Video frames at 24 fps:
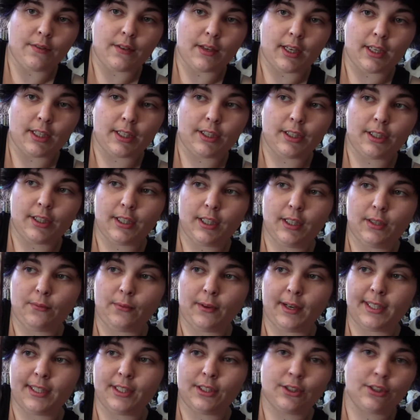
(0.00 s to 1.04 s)
got a good
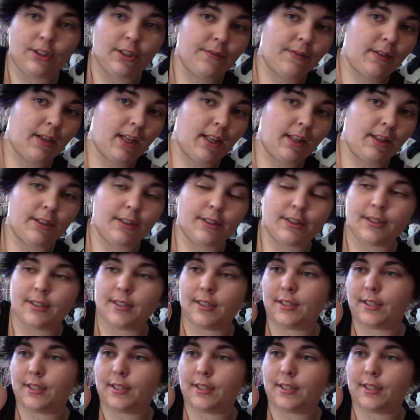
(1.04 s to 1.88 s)
range of colors,